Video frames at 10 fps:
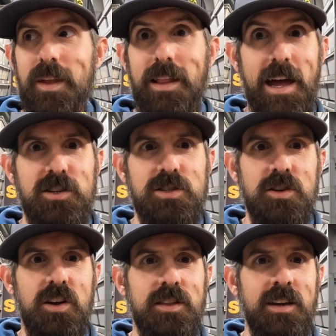last
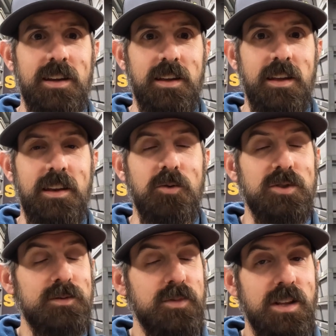year, I think, and it
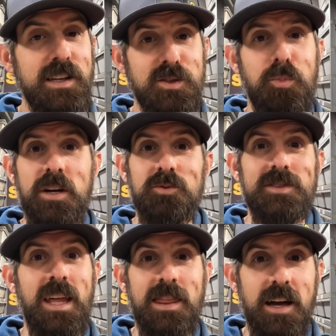was, the list price was
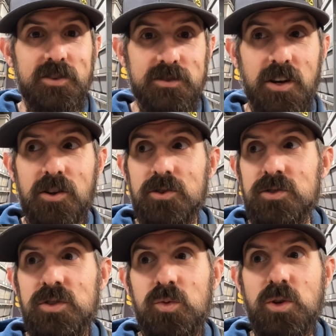
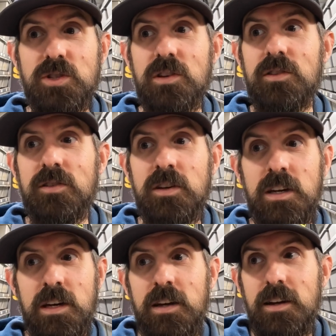$10,000, which is,
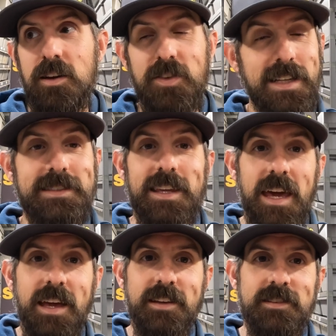if that's the
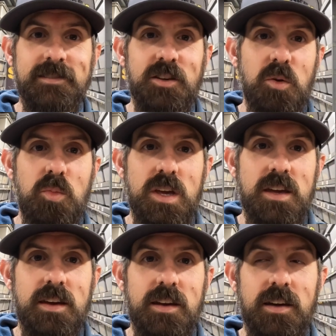case, is going to
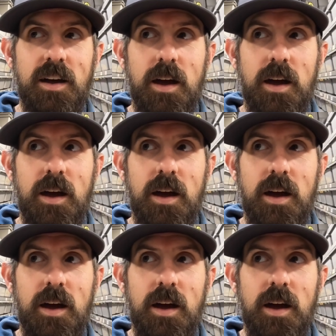be